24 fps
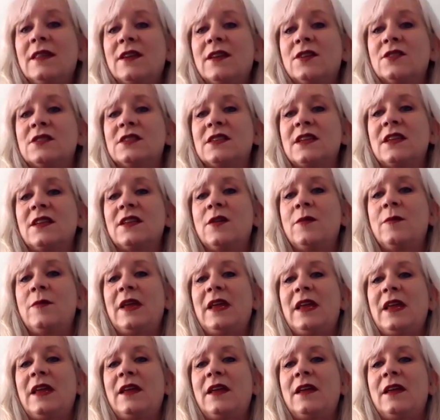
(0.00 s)
There's going to
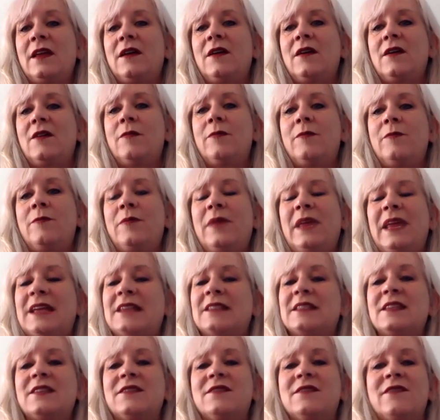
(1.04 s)
be
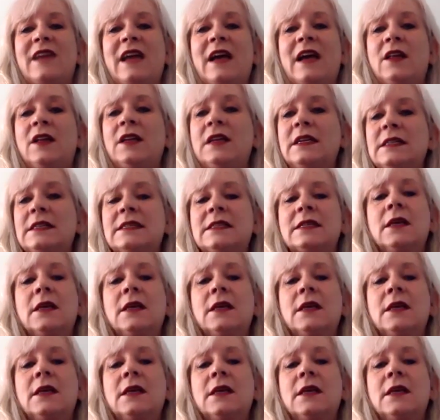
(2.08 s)
peaks and valleys.